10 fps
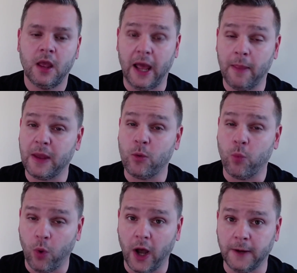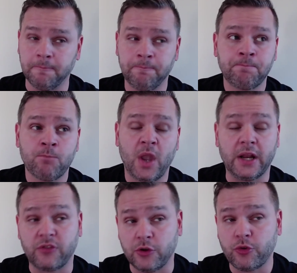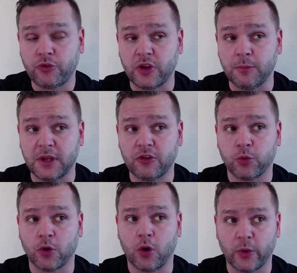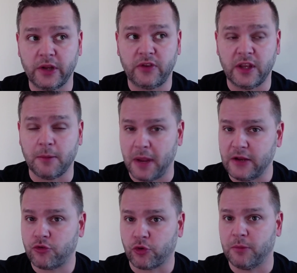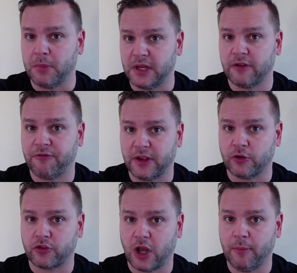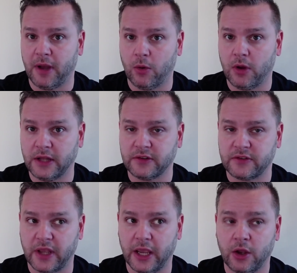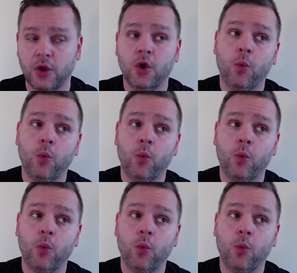and they won. And it's interesting because we're already seeing mainstream media figures come out and say,